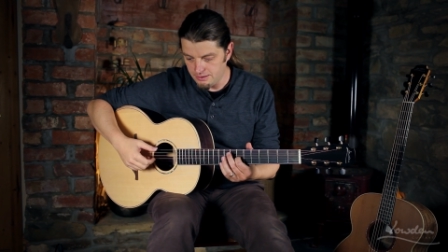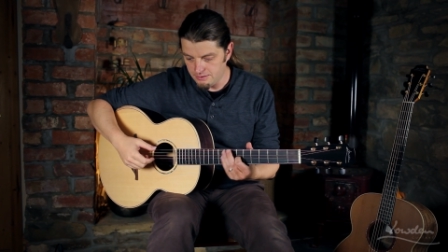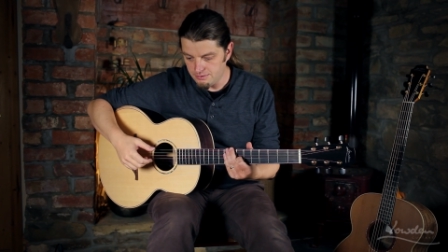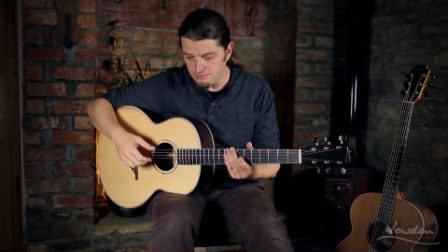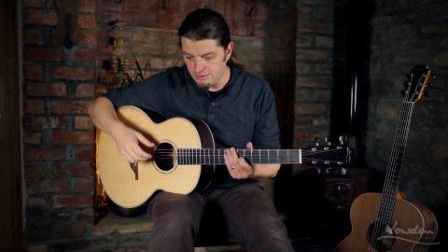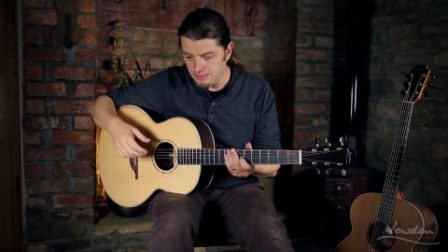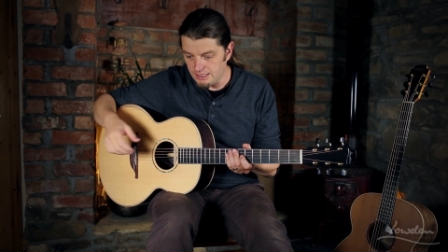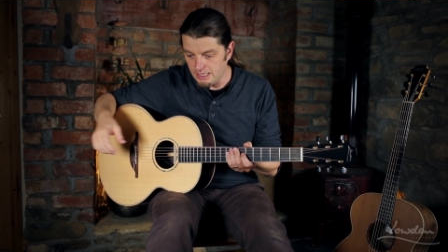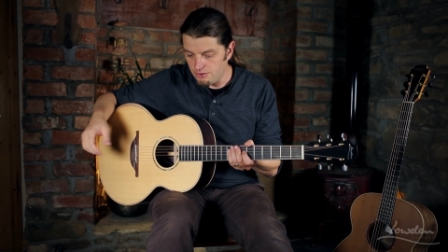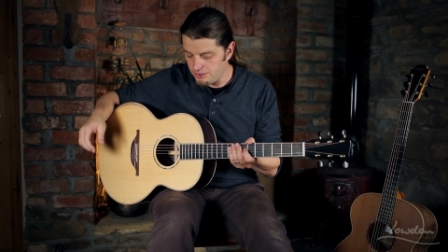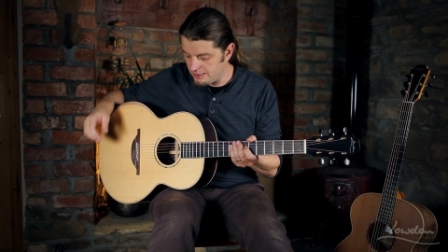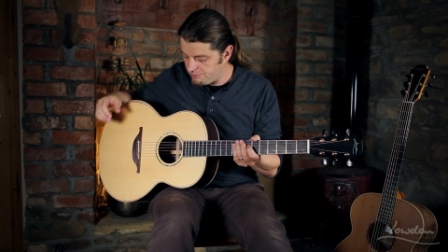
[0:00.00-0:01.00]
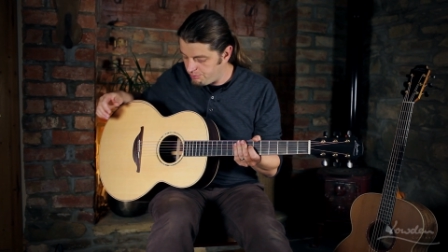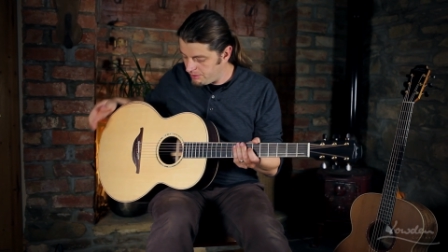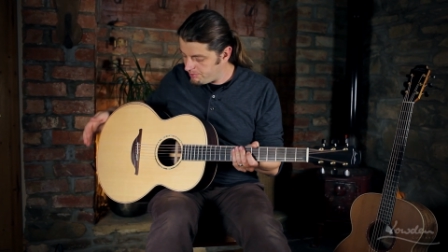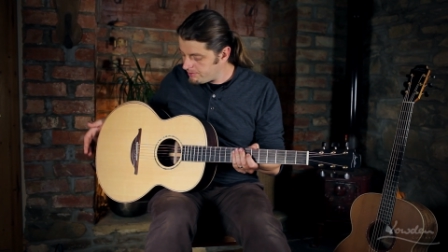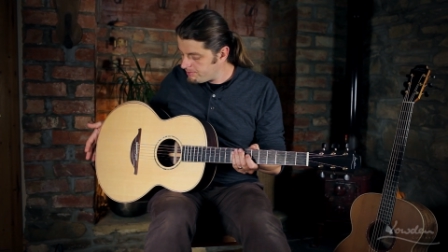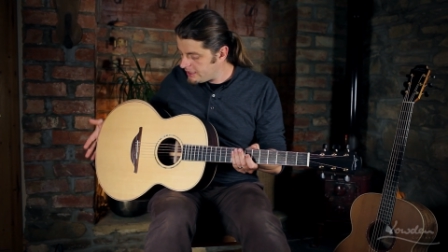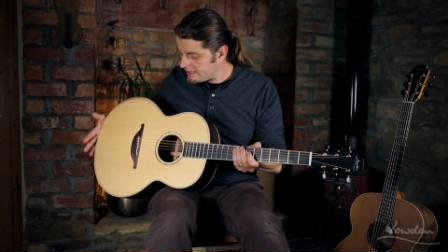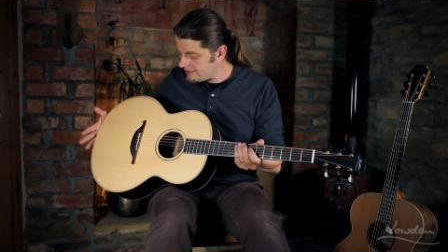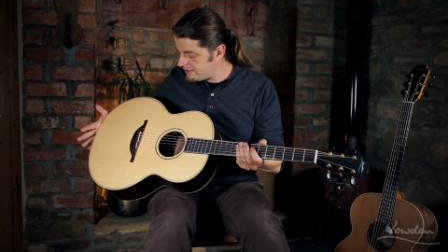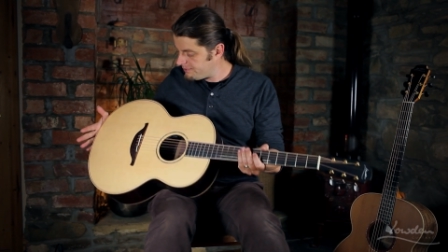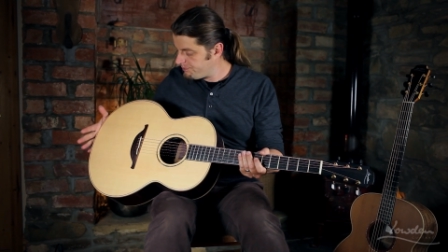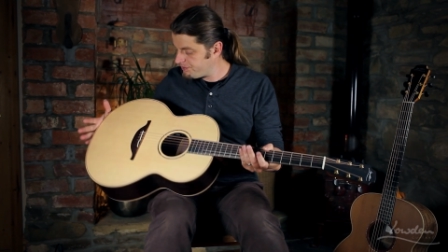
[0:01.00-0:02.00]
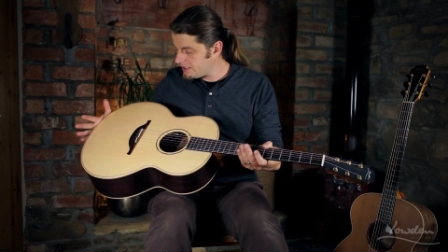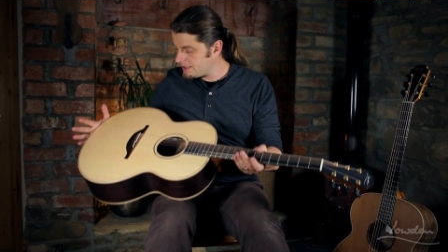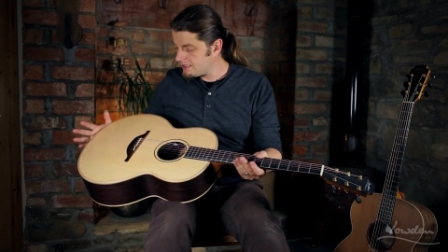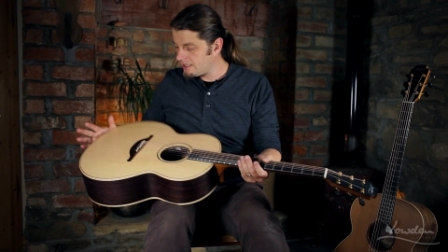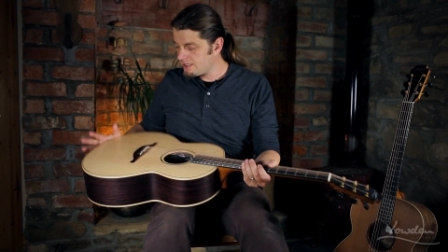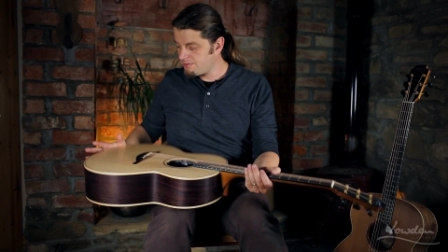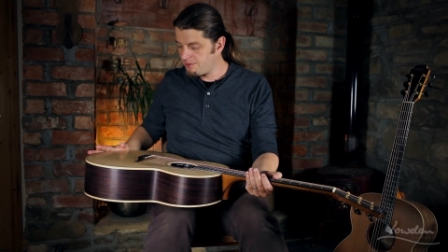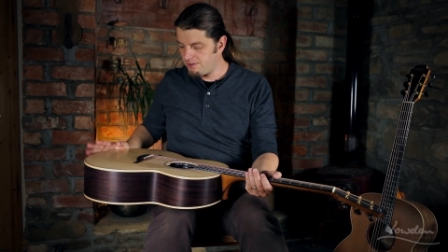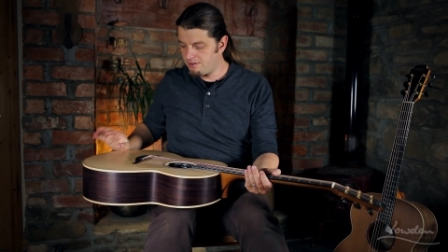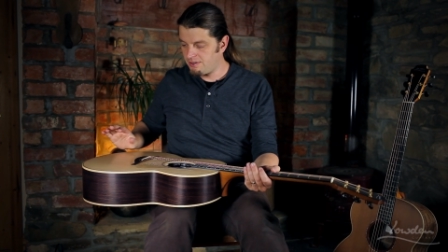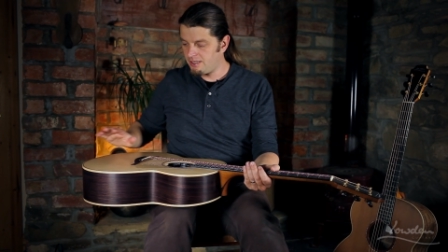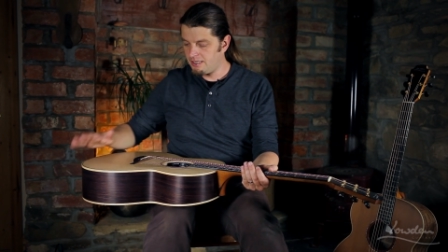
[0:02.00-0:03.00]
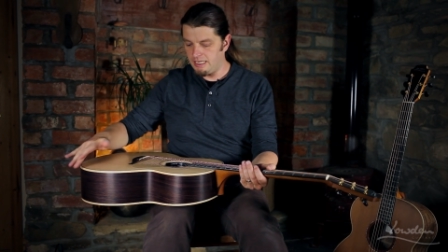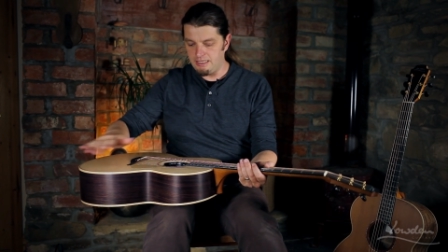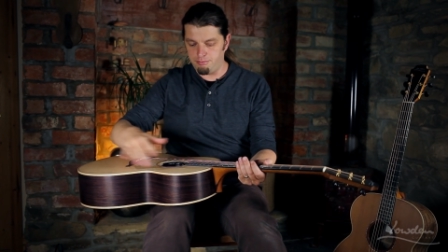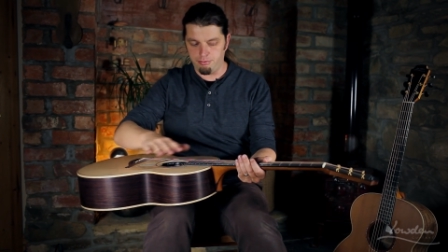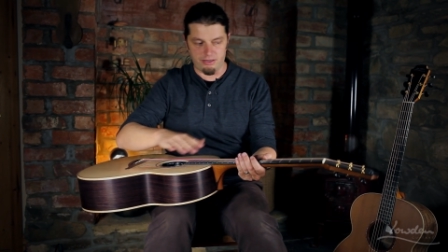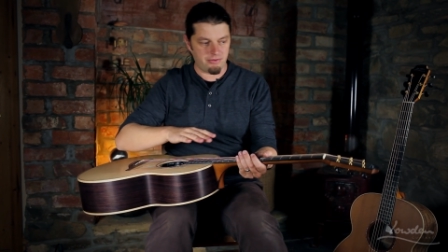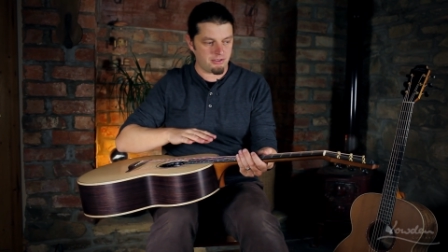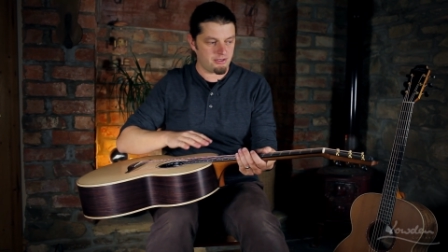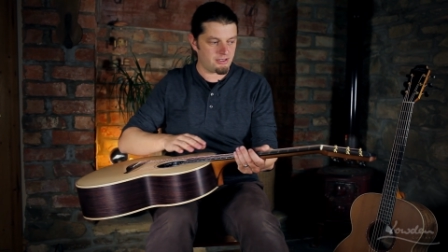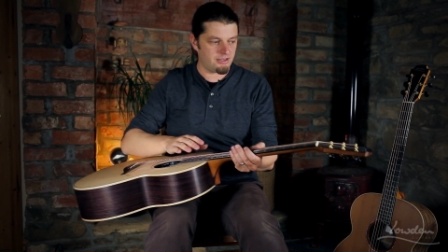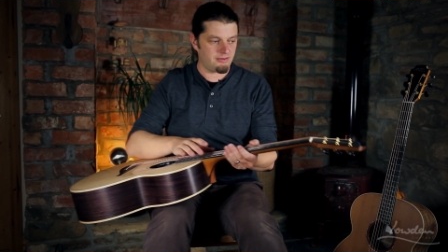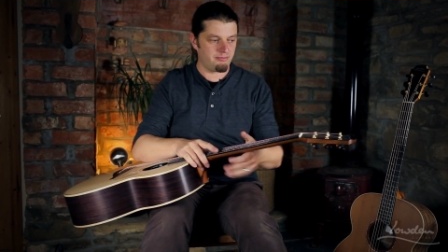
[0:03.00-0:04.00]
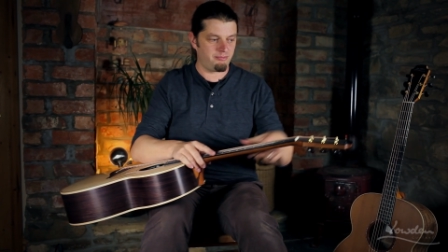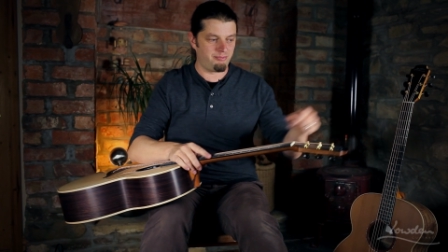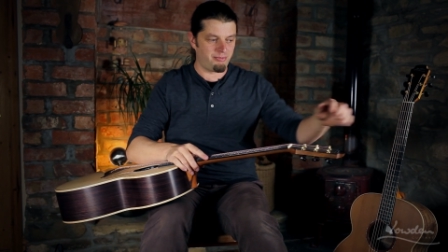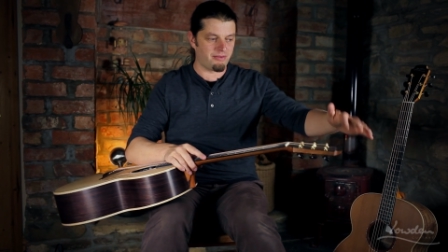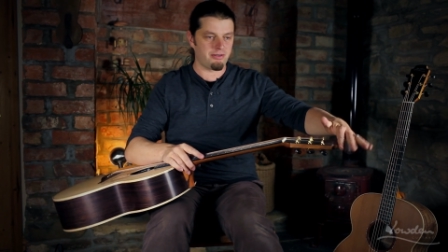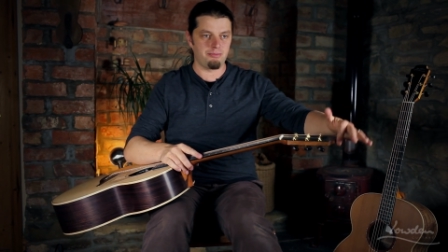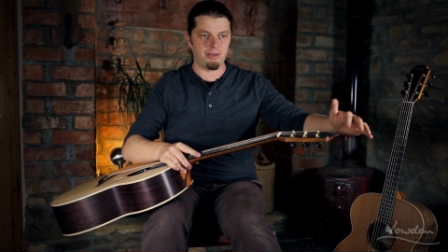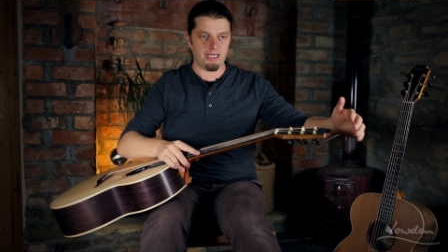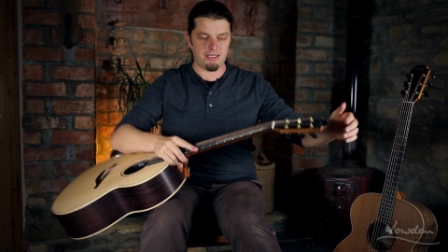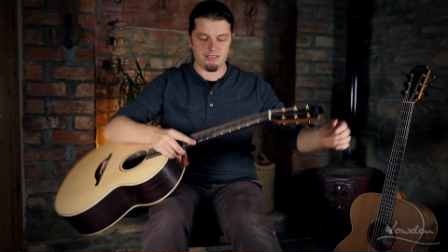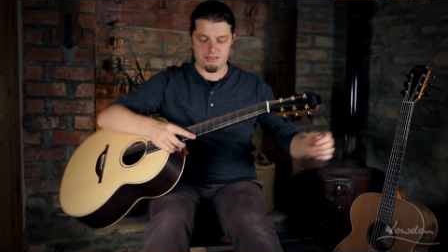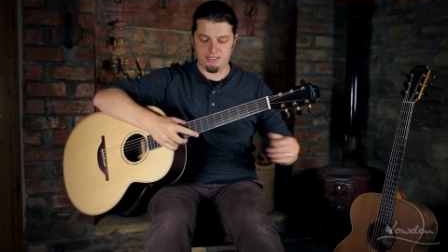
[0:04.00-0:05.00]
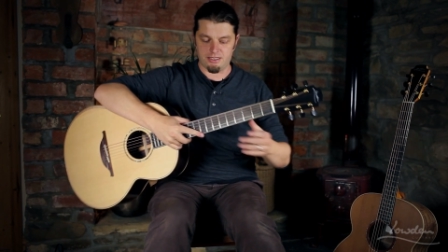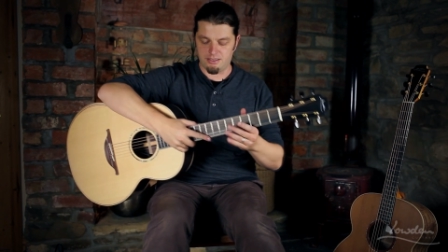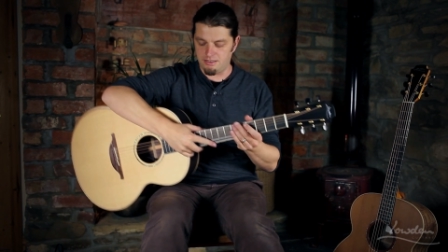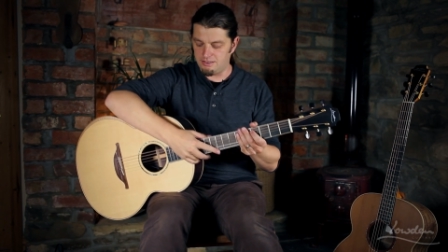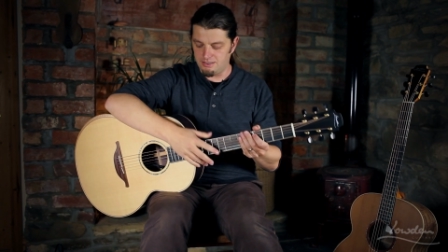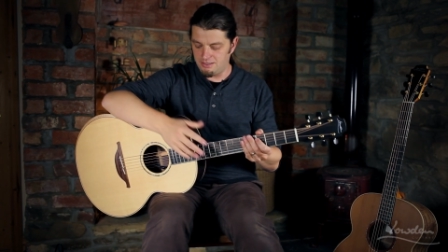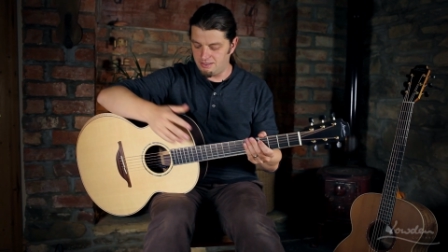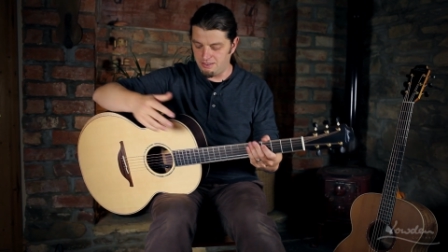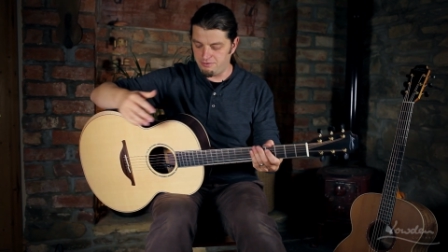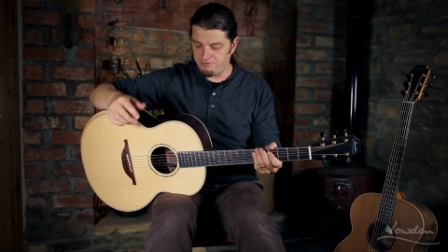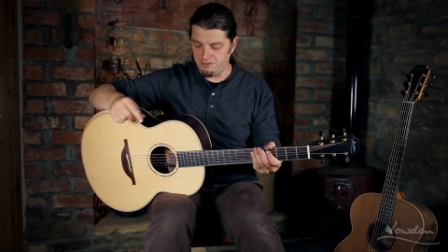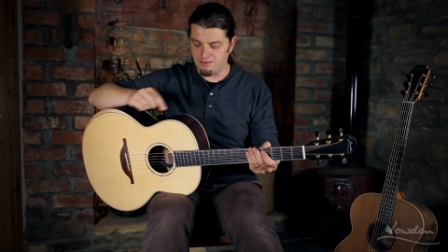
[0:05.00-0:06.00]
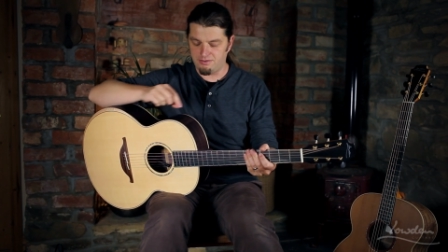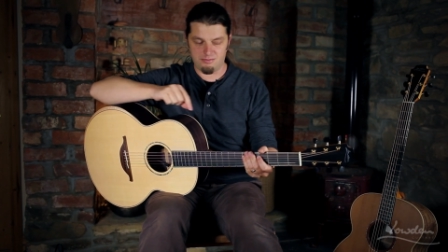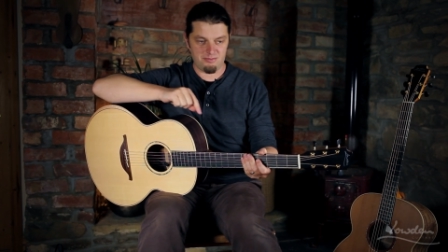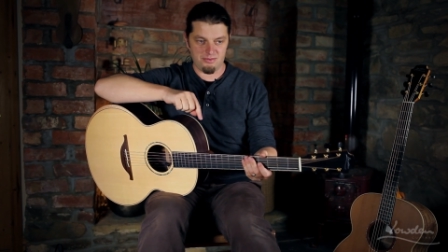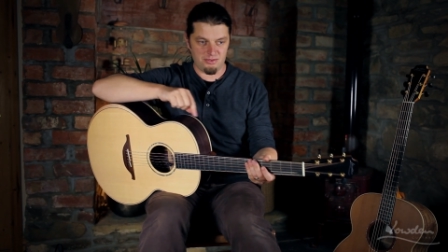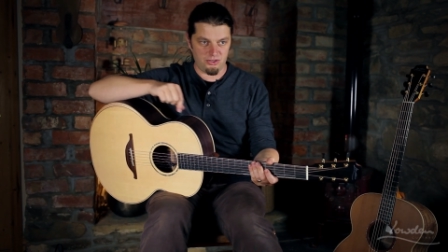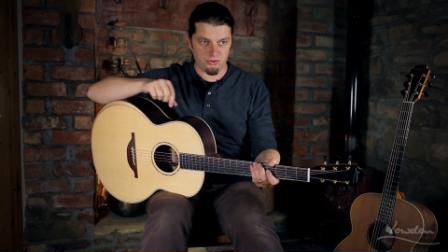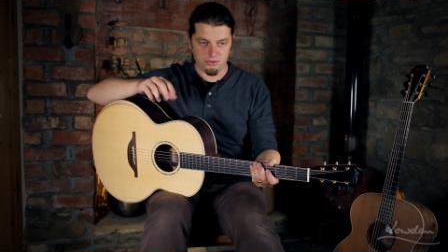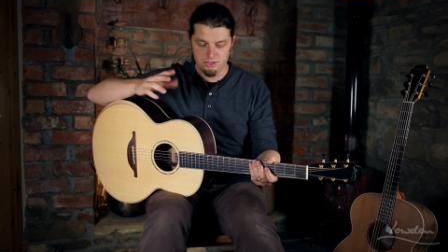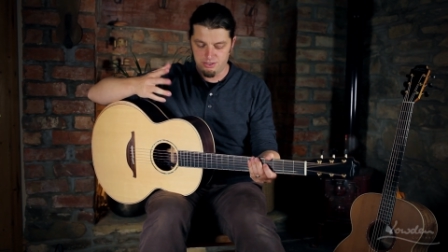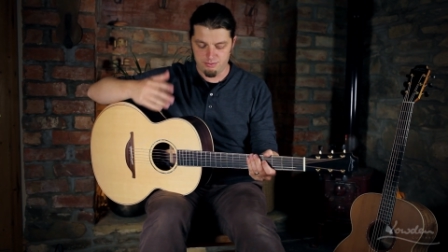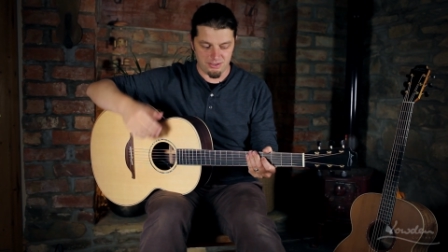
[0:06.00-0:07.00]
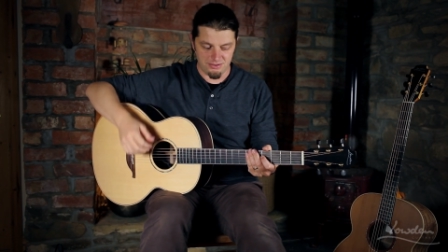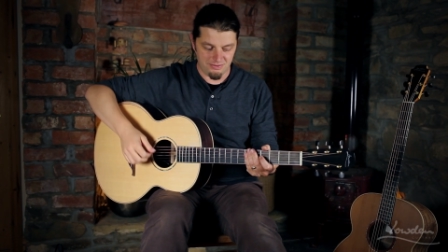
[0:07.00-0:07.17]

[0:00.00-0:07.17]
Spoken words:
I mean, nowadays people make guitars with like 8 bevels and bevel back there and stuff and doors, but